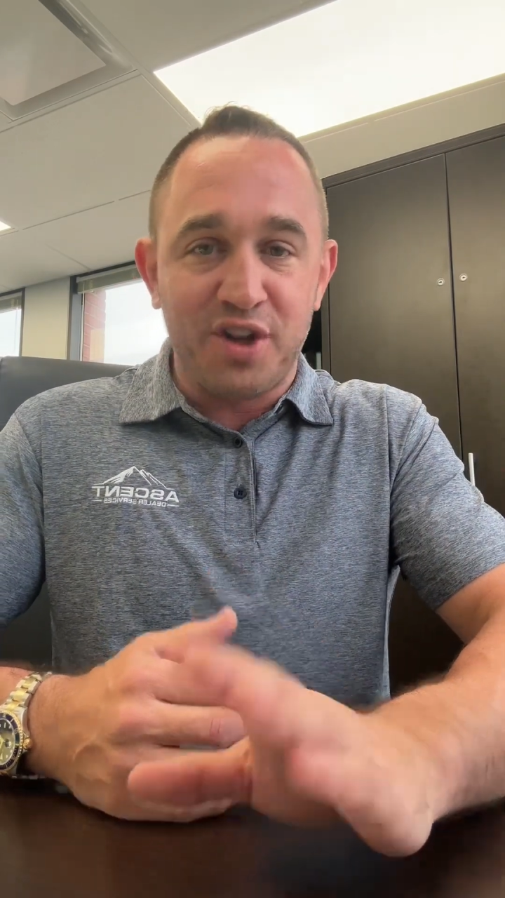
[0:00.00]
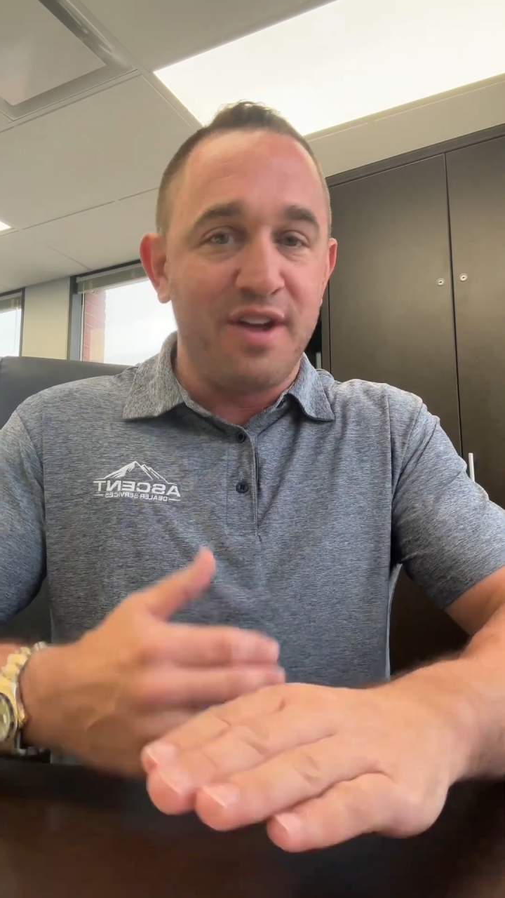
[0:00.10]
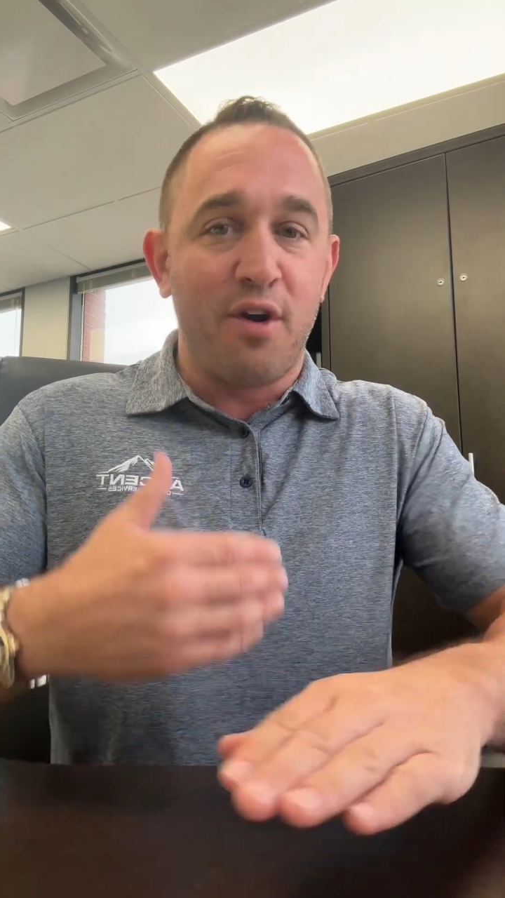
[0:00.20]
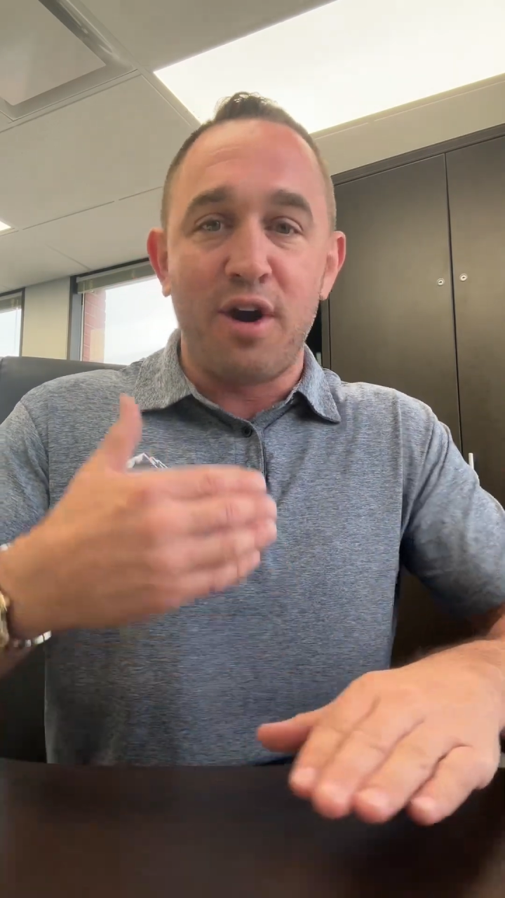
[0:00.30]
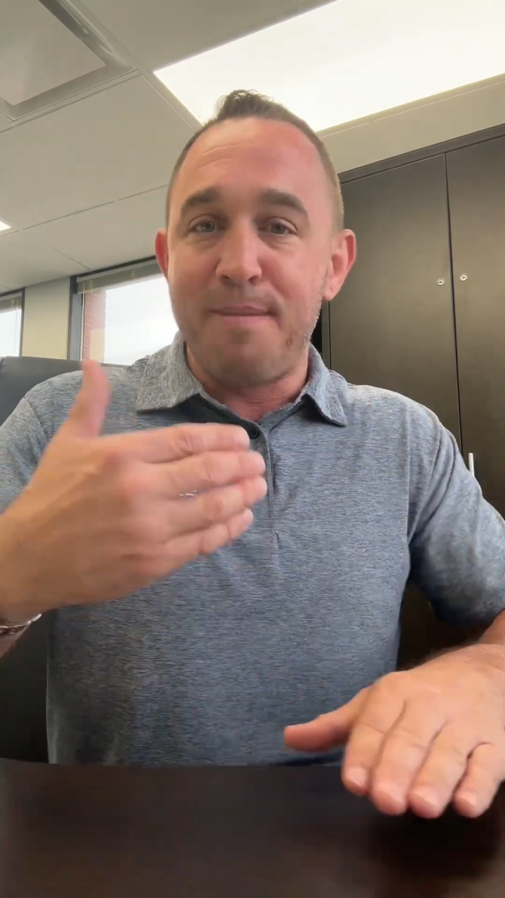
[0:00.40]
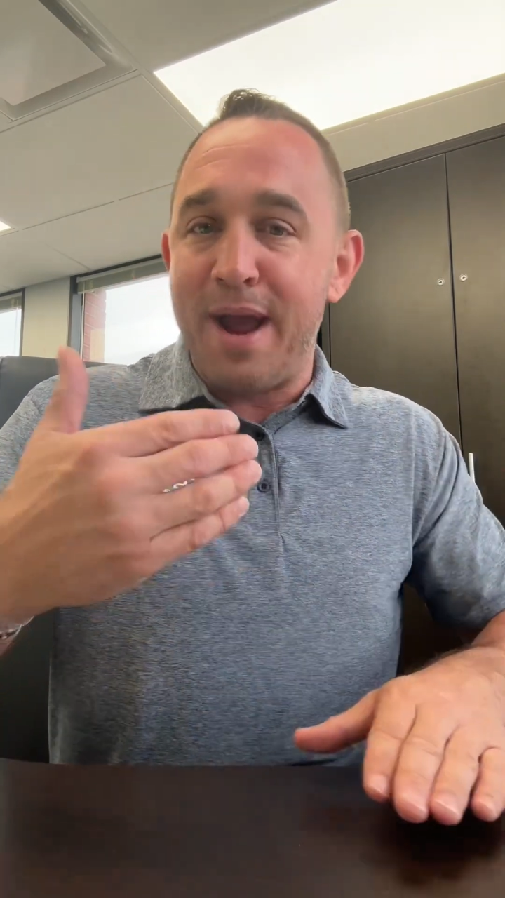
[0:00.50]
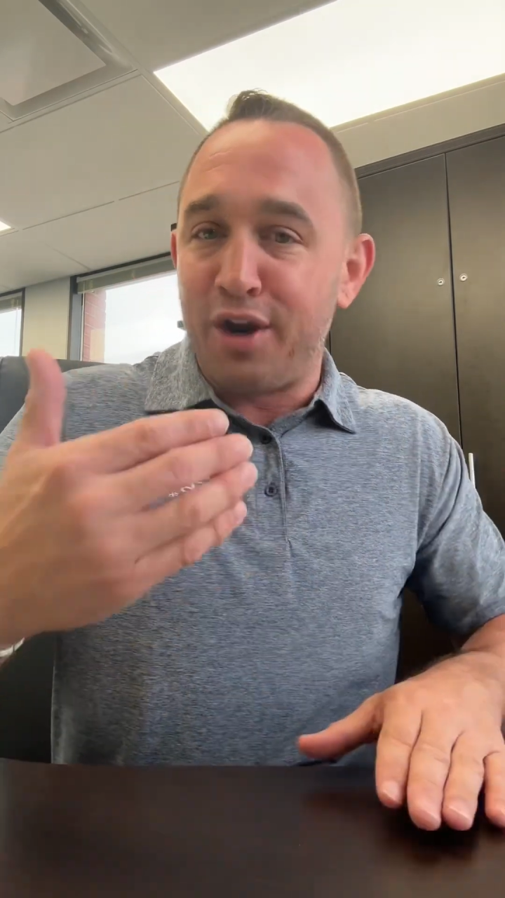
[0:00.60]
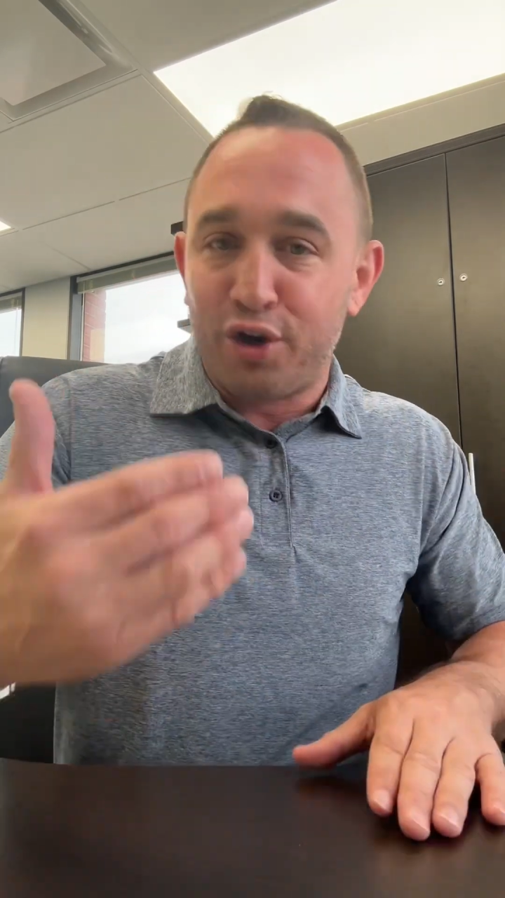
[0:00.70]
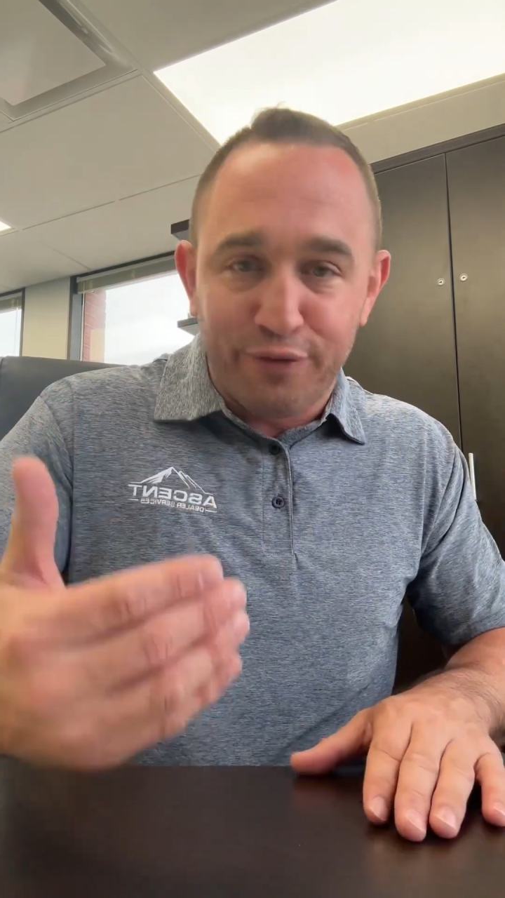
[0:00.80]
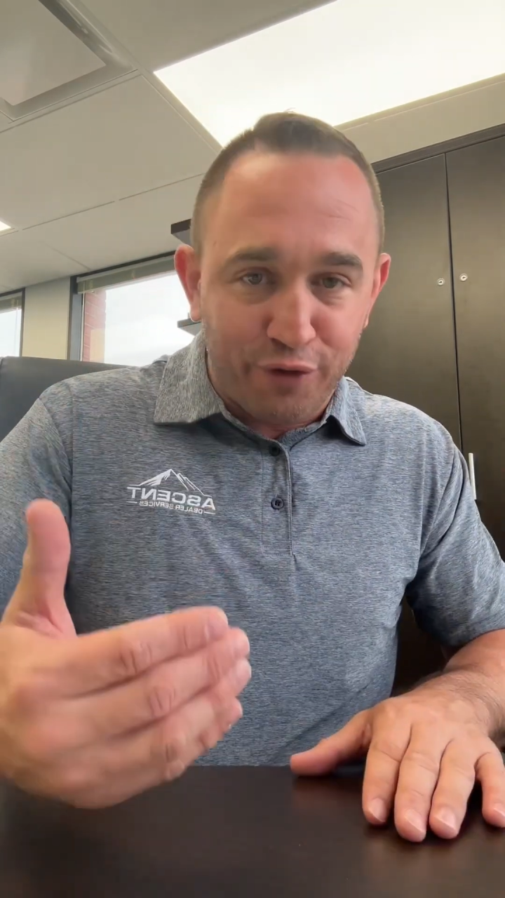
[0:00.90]
They've already made a
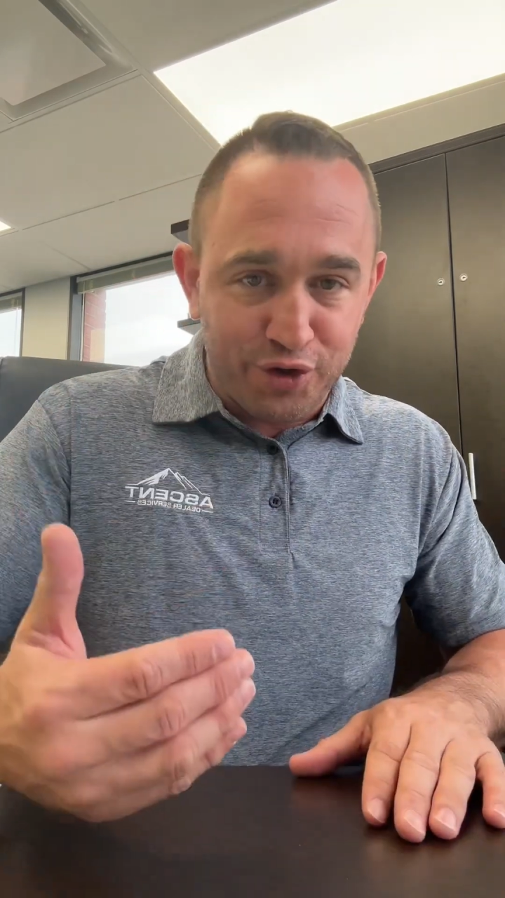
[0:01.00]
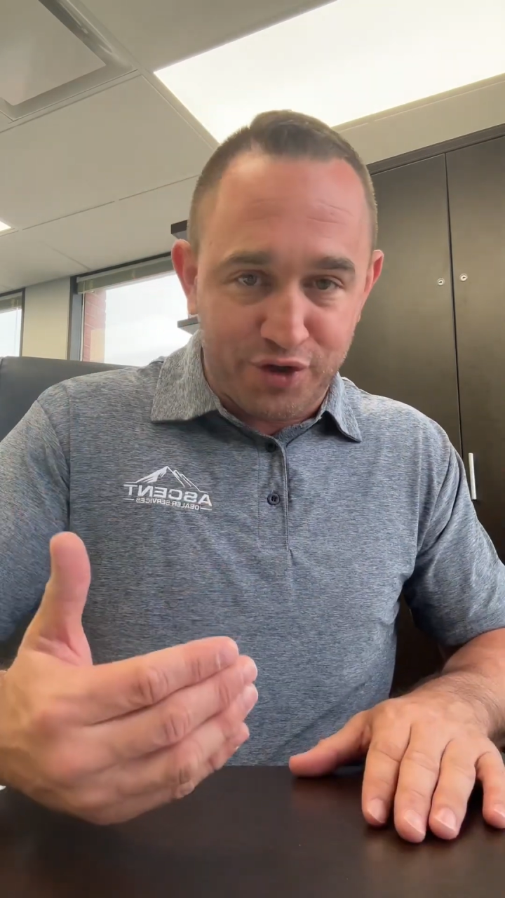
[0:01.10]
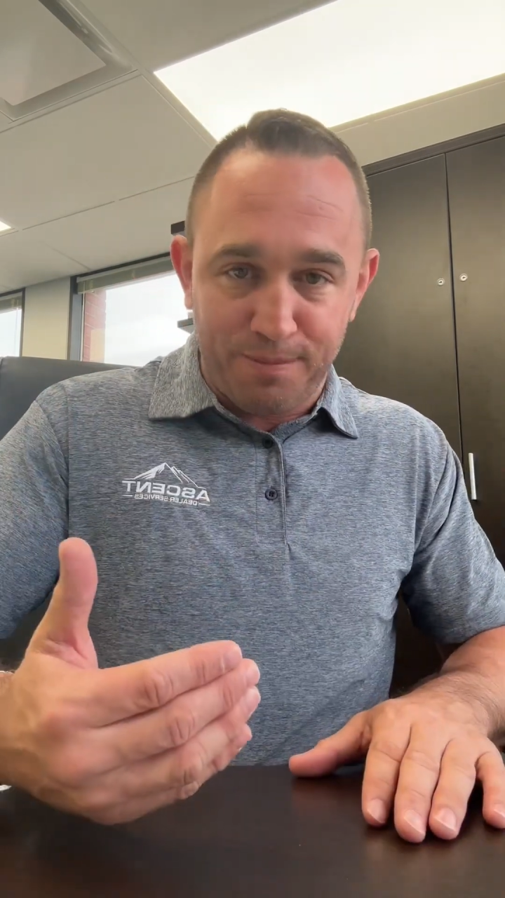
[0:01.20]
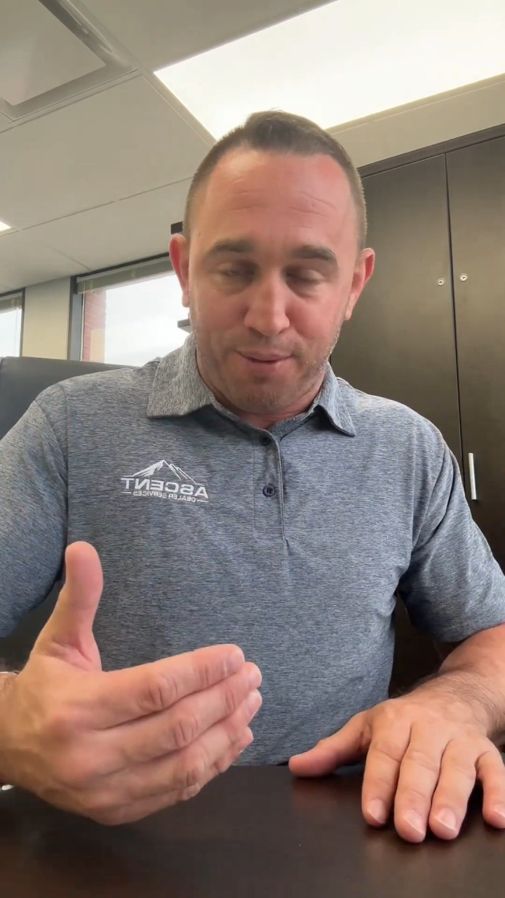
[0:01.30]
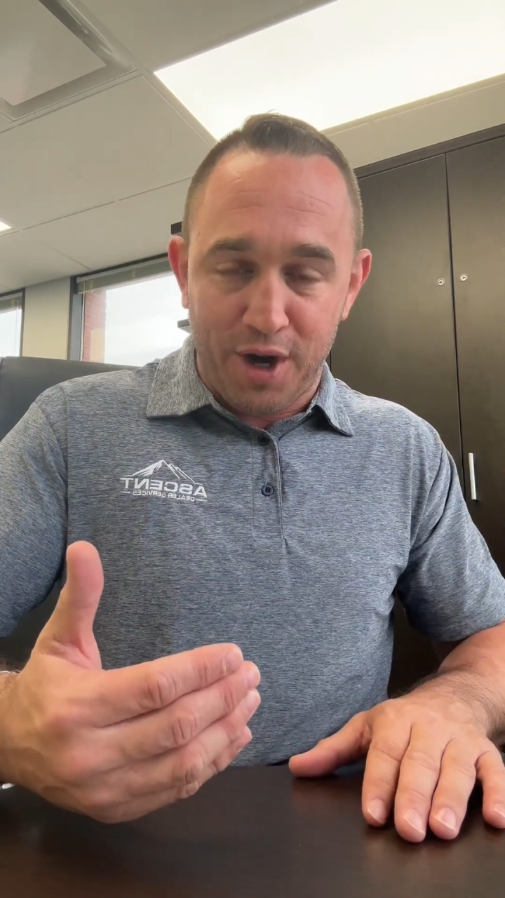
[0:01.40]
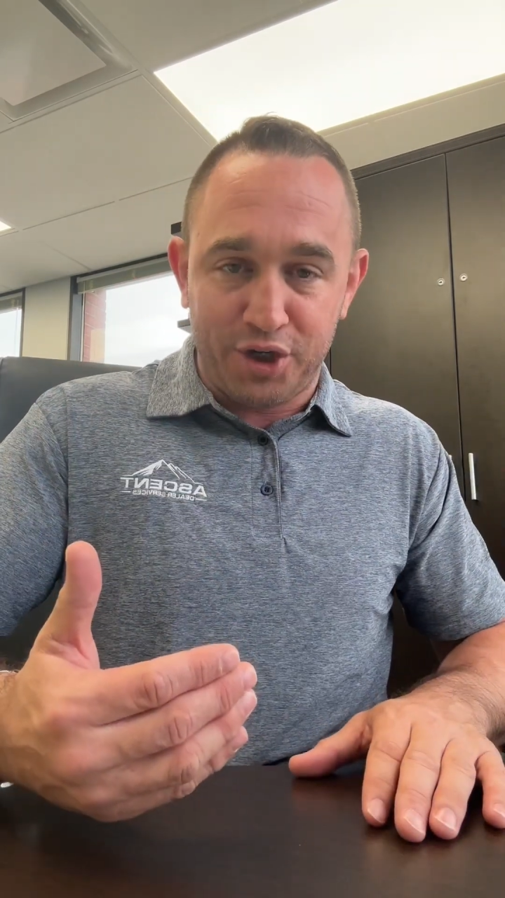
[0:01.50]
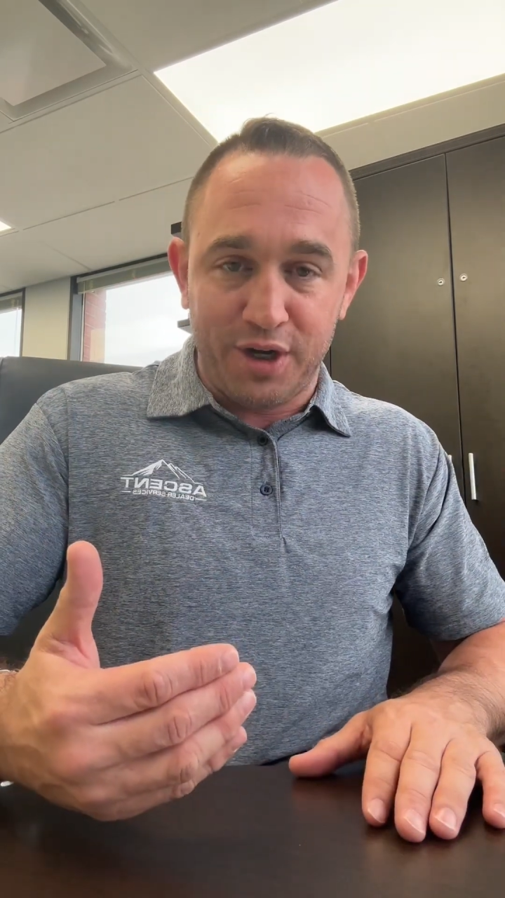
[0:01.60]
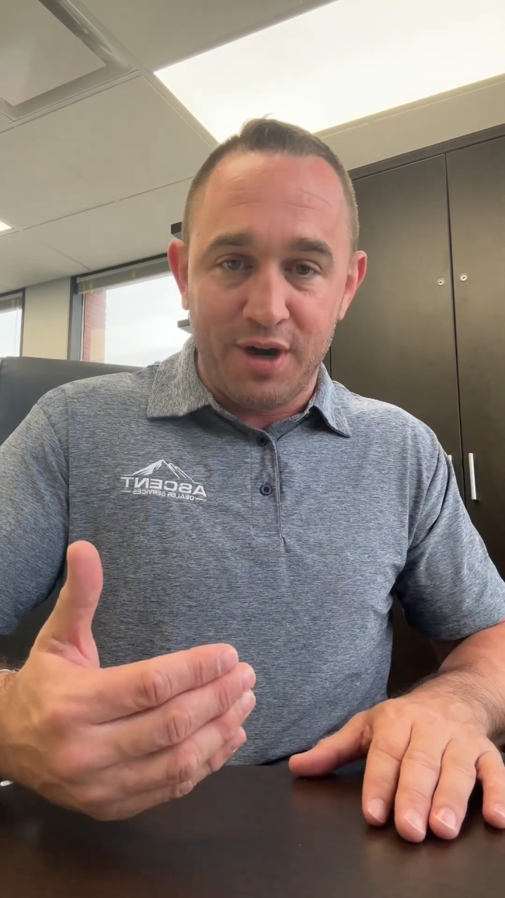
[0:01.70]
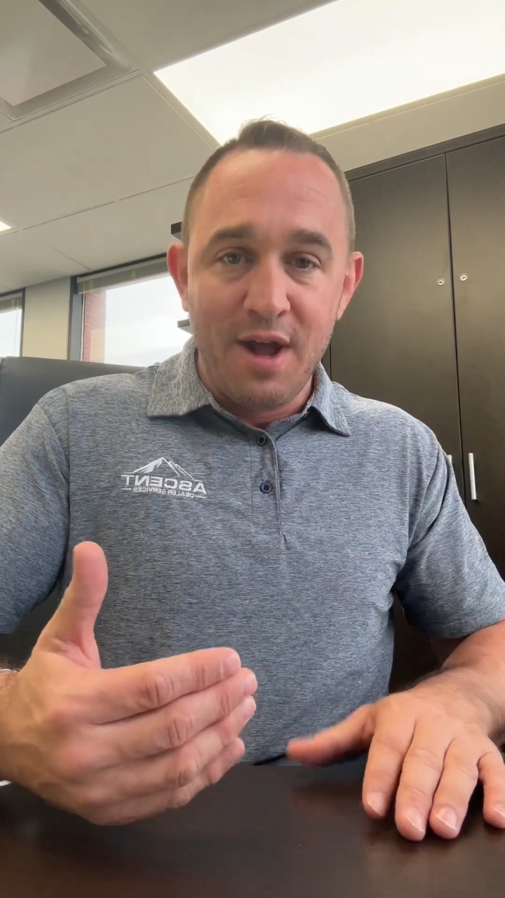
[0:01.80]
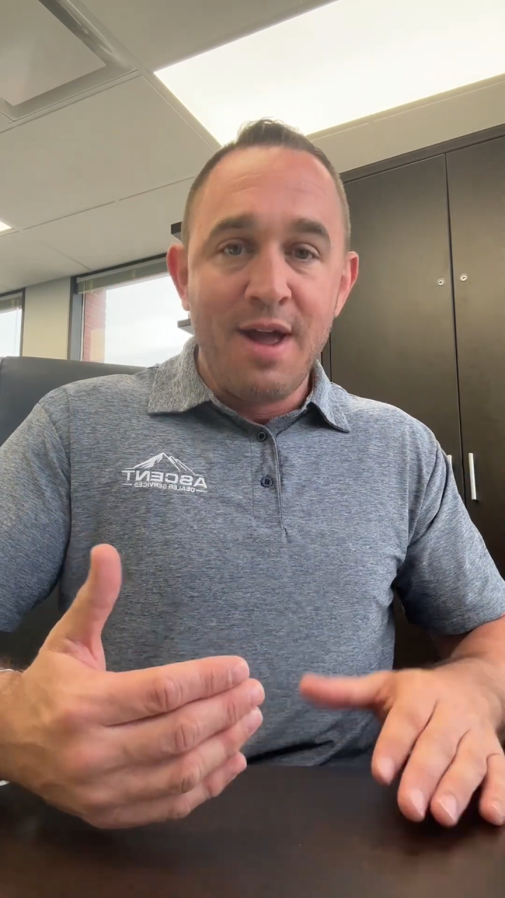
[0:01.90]
good first impression.